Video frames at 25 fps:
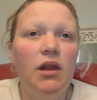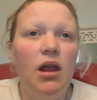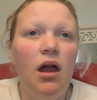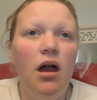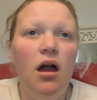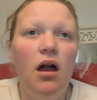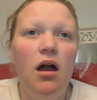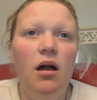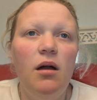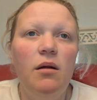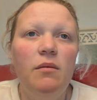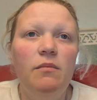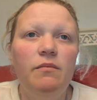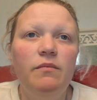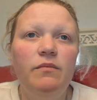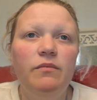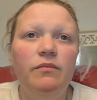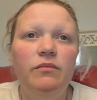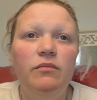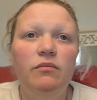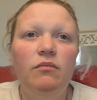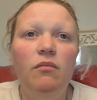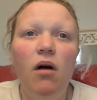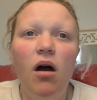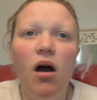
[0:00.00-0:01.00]

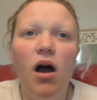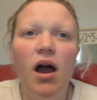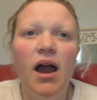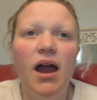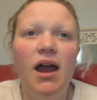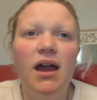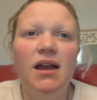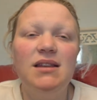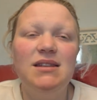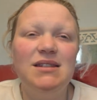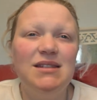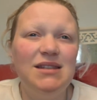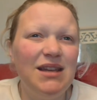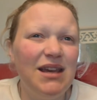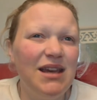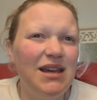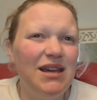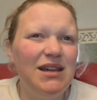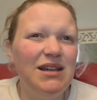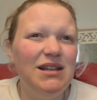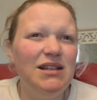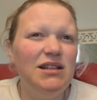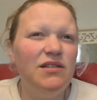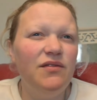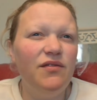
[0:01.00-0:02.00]
My
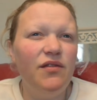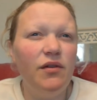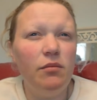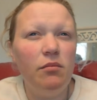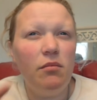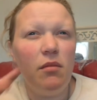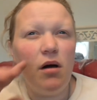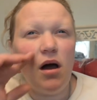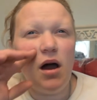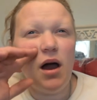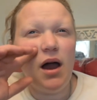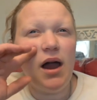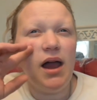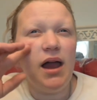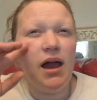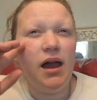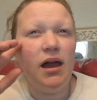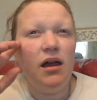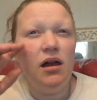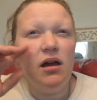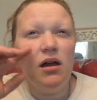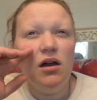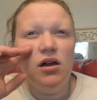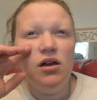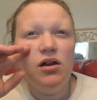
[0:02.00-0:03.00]
seeds for
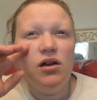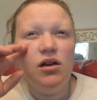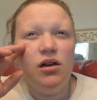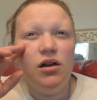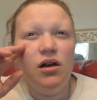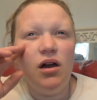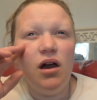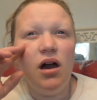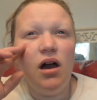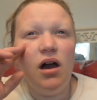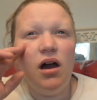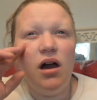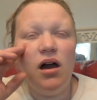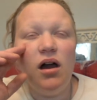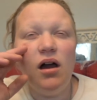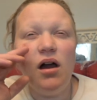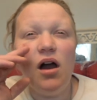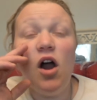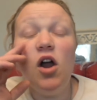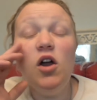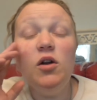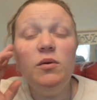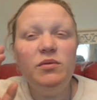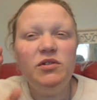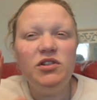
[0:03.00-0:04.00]
my
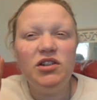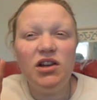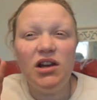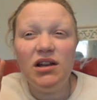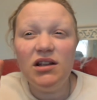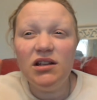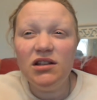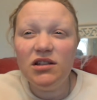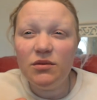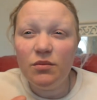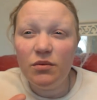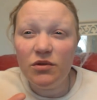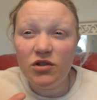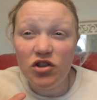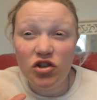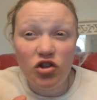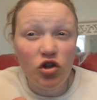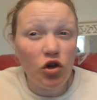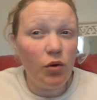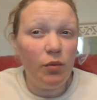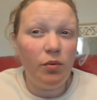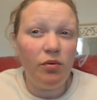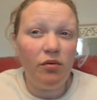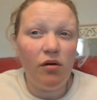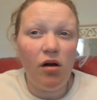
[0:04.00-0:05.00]
aubergines were
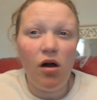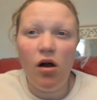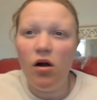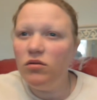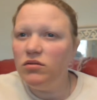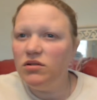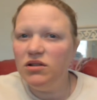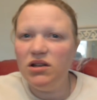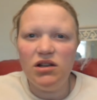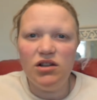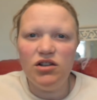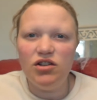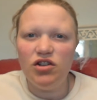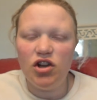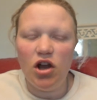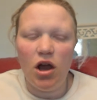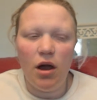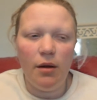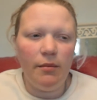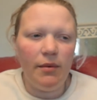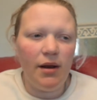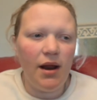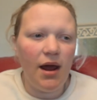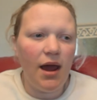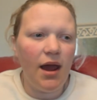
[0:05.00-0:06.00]
super old, didn't
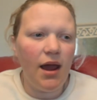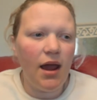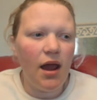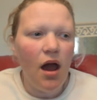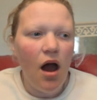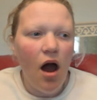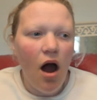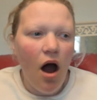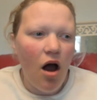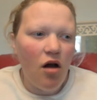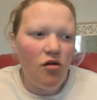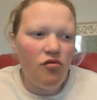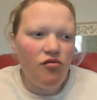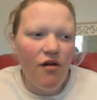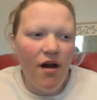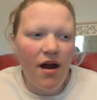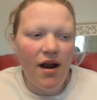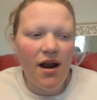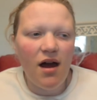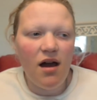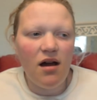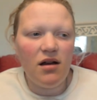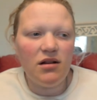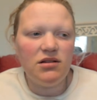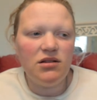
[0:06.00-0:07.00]
germinate, I ran
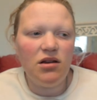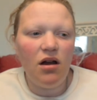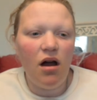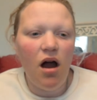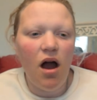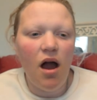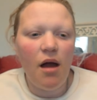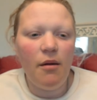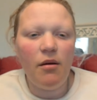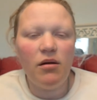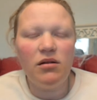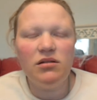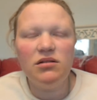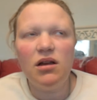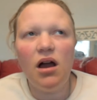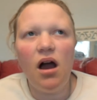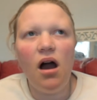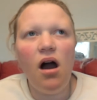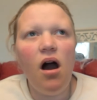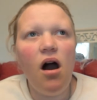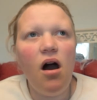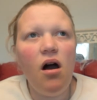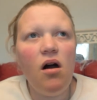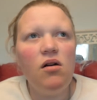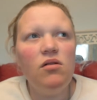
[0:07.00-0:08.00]
out of time. I was
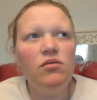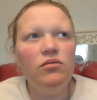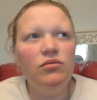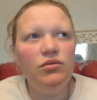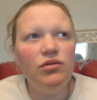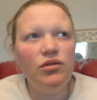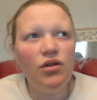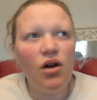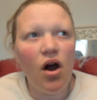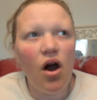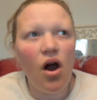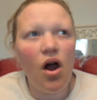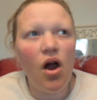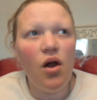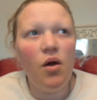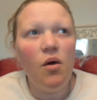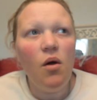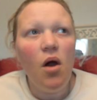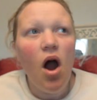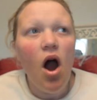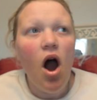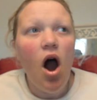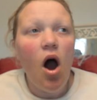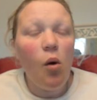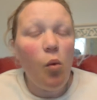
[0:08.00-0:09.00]
like, oh no. I
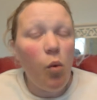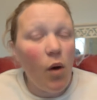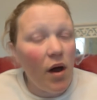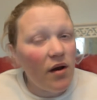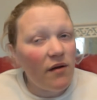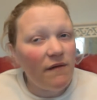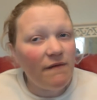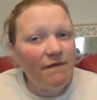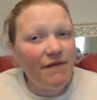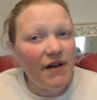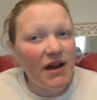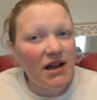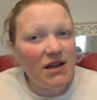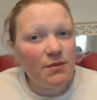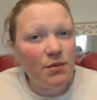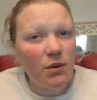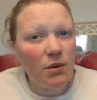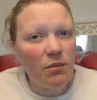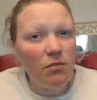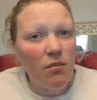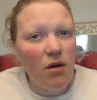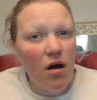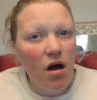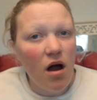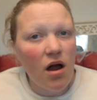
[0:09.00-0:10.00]
went on
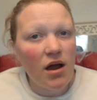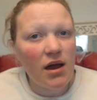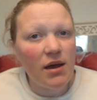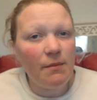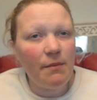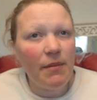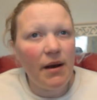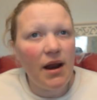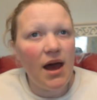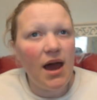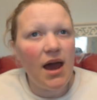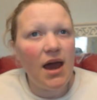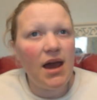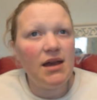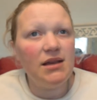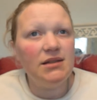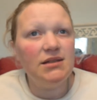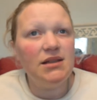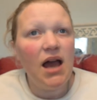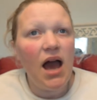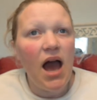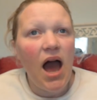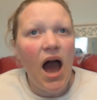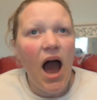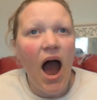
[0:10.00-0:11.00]
Facebook
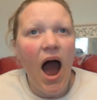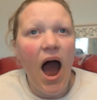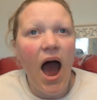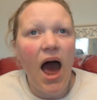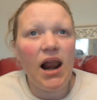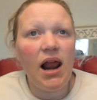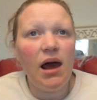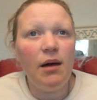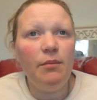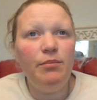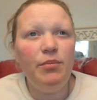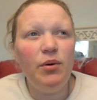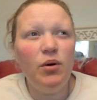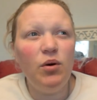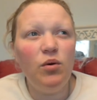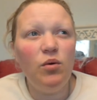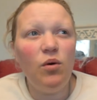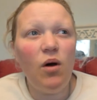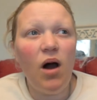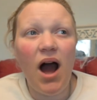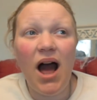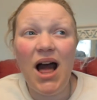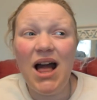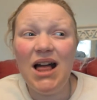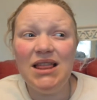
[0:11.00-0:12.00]
Marketplace and I
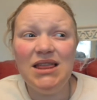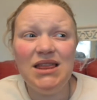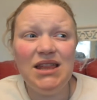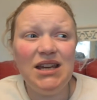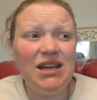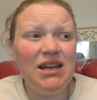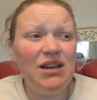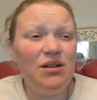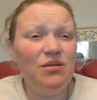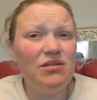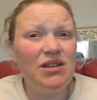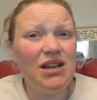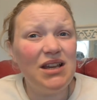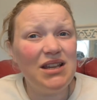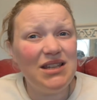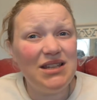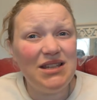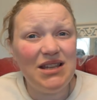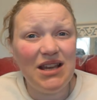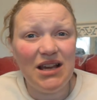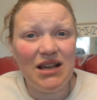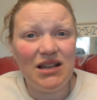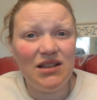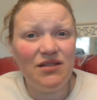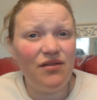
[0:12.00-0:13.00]
bought, I think it was like
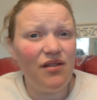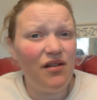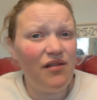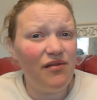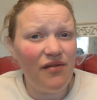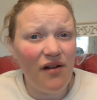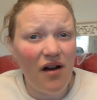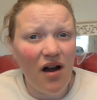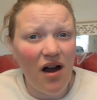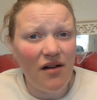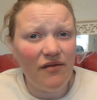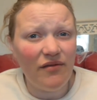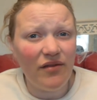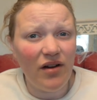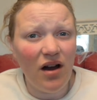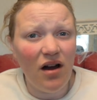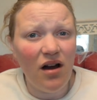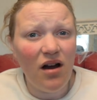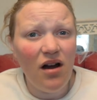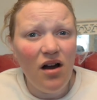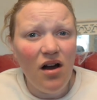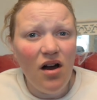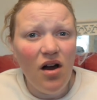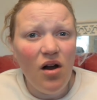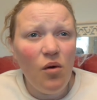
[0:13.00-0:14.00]
6 for
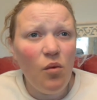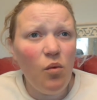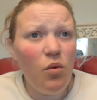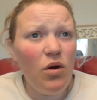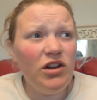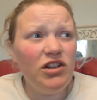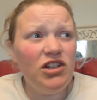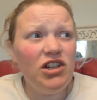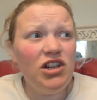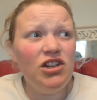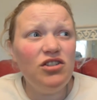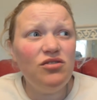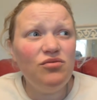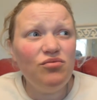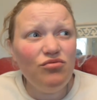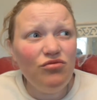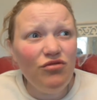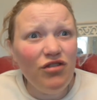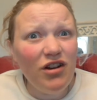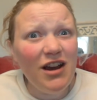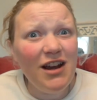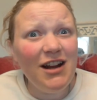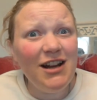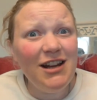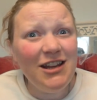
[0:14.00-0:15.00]
£5, which is
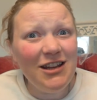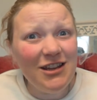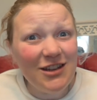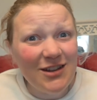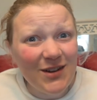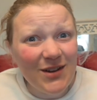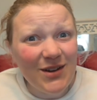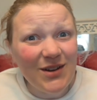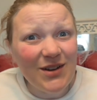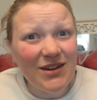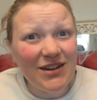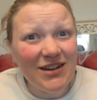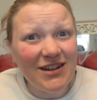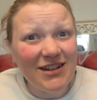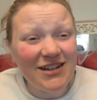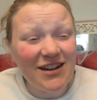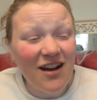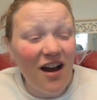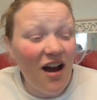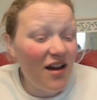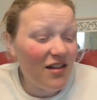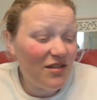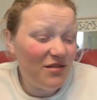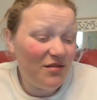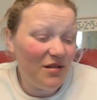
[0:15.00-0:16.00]
really good.
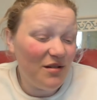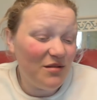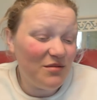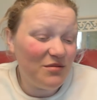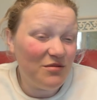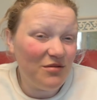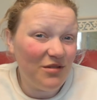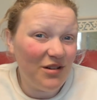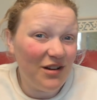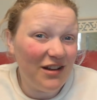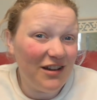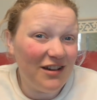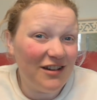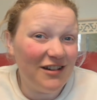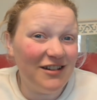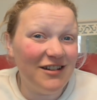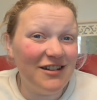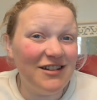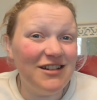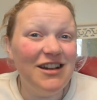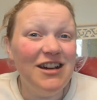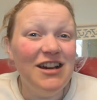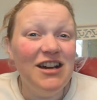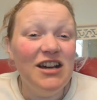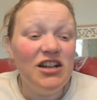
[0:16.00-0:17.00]
I thought it was really
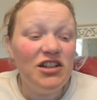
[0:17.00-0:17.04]
good.